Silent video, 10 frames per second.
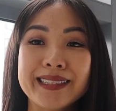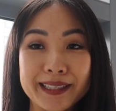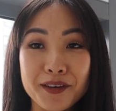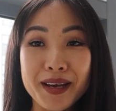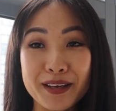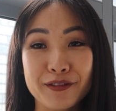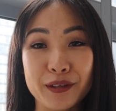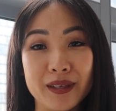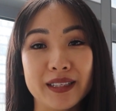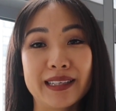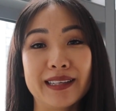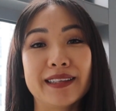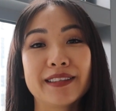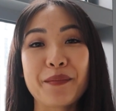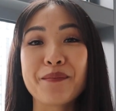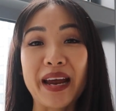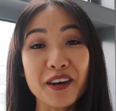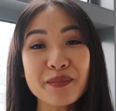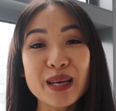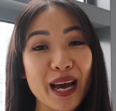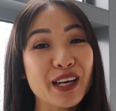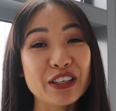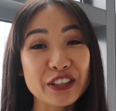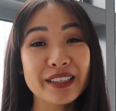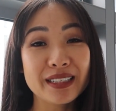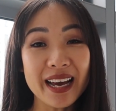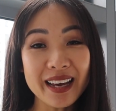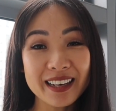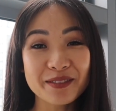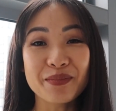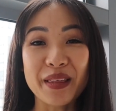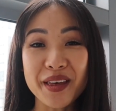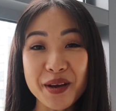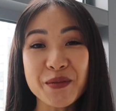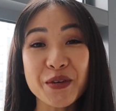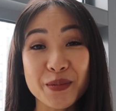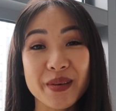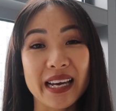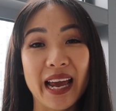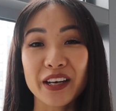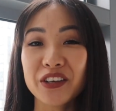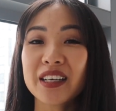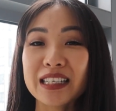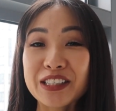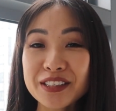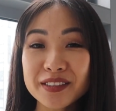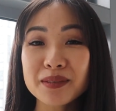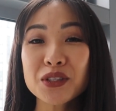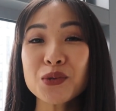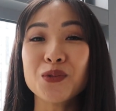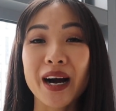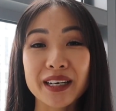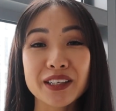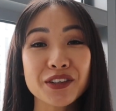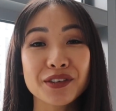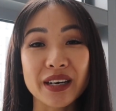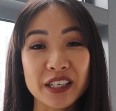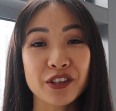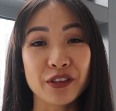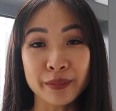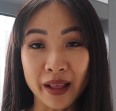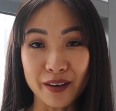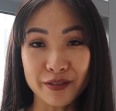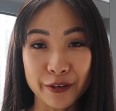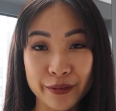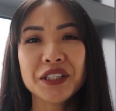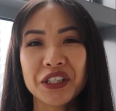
TikTok influencers may not be that huge yet, but they will be, and you can use them to widen your reach on the platform.